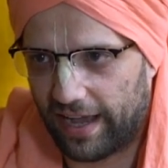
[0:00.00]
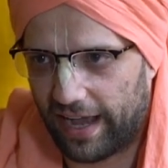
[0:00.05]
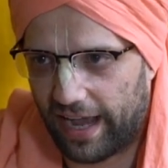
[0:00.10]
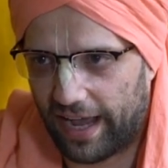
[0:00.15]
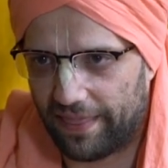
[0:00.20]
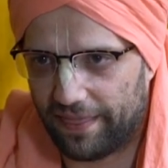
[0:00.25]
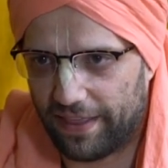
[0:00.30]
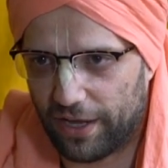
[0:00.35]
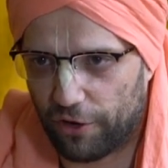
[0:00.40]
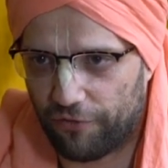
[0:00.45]

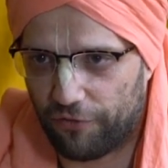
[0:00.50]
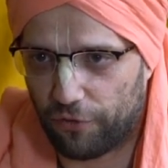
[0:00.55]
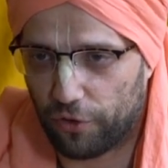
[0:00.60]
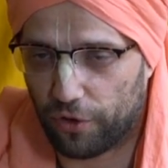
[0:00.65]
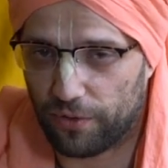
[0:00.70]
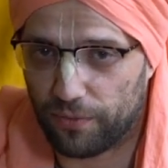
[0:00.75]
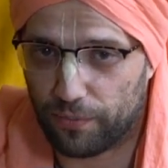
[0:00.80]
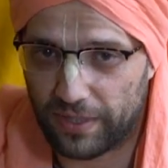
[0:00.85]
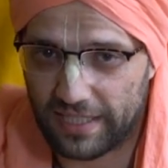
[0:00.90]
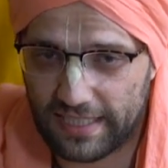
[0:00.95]
And
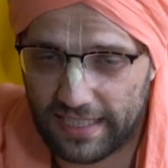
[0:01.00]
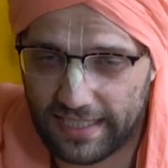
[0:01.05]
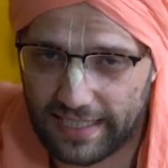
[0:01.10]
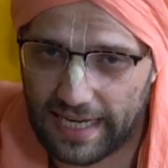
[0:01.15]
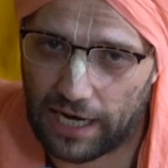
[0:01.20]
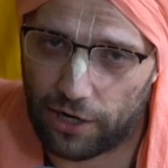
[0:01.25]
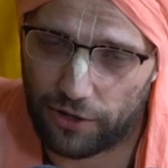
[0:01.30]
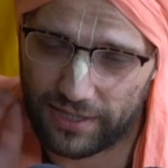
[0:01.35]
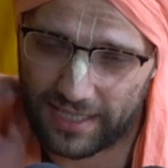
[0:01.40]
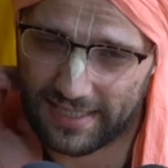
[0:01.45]
therefore, we see
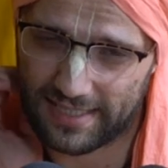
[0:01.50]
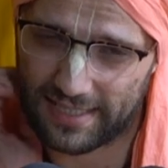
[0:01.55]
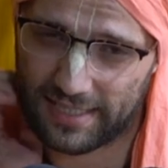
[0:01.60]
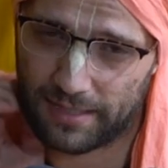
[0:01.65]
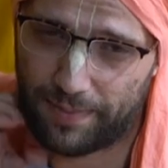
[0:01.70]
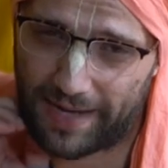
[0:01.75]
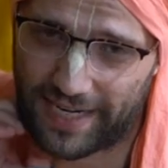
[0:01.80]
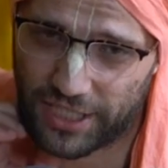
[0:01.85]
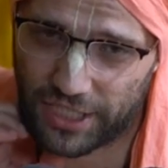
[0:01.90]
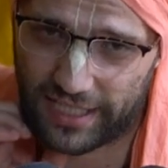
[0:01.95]
nowadays
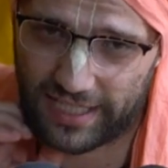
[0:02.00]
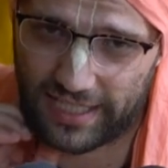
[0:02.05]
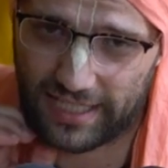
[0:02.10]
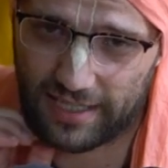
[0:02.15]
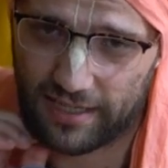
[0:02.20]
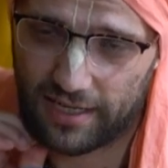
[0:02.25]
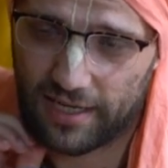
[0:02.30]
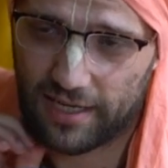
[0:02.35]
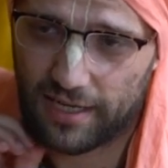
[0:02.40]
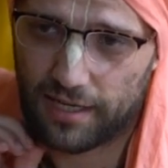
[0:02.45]

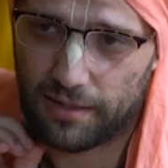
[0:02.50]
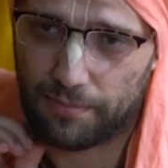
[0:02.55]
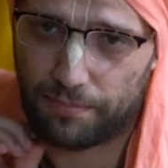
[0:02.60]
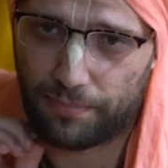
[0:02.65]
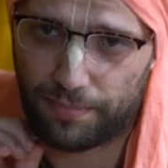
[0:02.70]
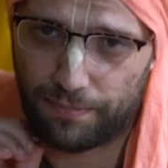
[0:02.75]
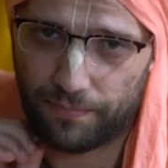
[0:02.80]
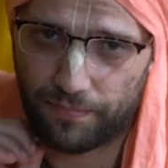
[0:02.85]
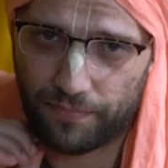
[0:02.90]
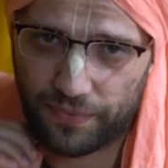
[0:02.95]
especially,
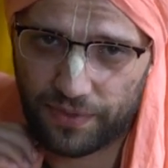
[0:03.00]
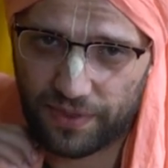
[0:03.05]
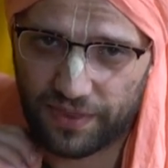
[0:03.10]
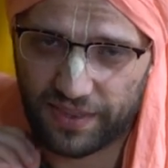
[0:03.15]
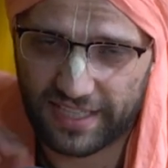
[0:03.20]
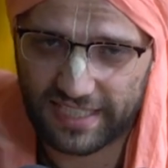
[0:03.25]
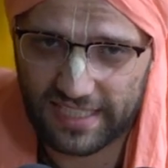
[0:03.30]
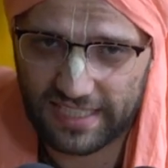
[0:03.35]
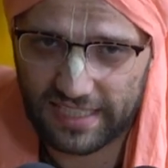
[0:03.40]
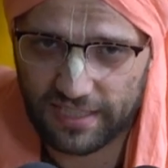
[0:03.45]

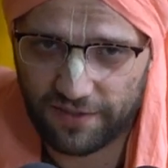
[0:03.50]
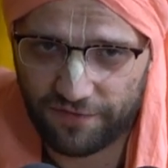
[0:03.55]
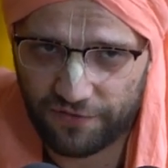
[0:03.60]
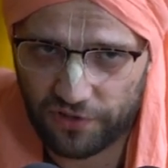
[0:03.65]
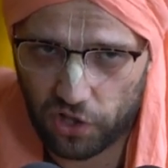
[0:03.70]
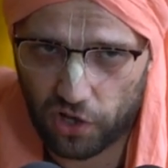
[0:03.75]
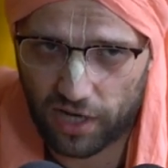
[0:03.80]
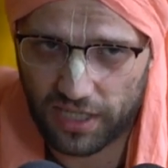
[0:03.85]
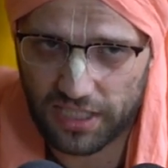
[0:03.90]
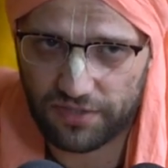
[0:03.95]
this is the
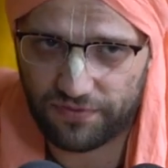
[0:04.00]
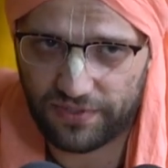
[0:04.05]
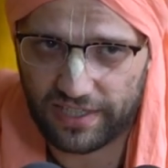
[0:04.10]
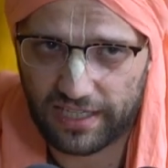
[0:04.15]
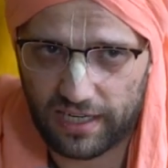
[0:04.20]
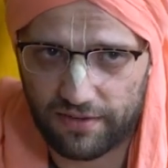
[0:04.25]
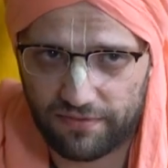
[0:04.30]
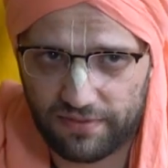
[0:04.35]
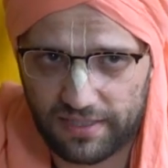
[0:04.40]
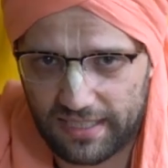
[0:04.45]

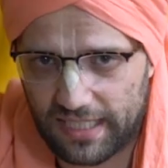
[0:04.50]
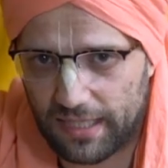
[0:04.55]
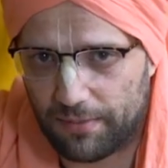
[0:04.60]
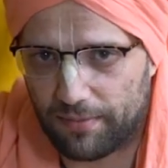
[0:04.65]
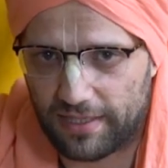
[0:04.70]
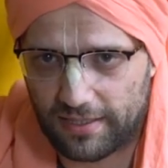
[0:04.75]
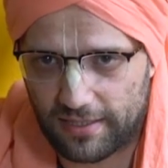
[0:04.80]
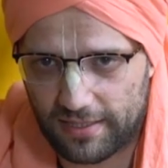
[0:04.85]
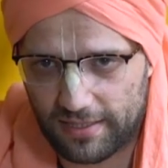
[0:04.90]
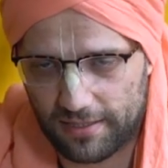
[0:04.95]
philosophy of the
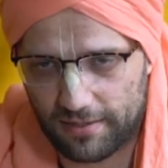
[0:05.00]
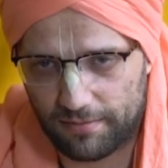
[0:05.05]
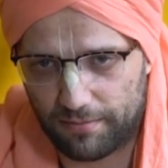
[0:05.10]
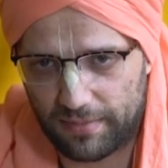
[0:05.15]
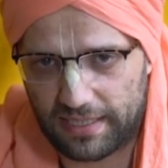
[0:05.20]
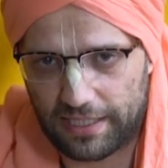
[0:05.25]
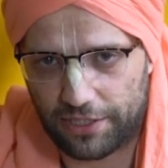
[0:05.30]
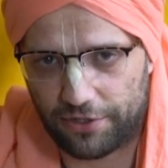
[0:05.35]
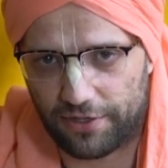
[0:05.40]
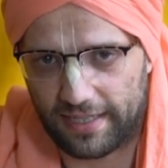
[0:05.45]
demons,
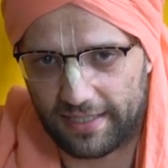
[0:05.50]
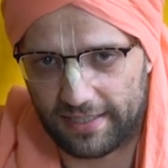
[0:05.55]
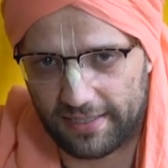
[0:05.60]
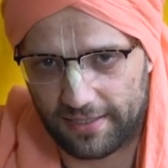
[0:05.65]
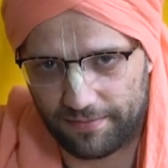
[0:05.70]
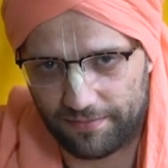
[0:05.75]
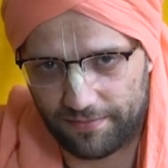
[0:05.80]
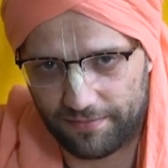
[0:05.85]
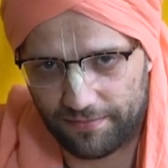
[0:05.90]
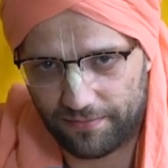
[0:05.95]

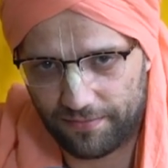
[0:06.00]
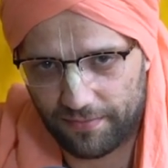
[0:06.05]
materialism.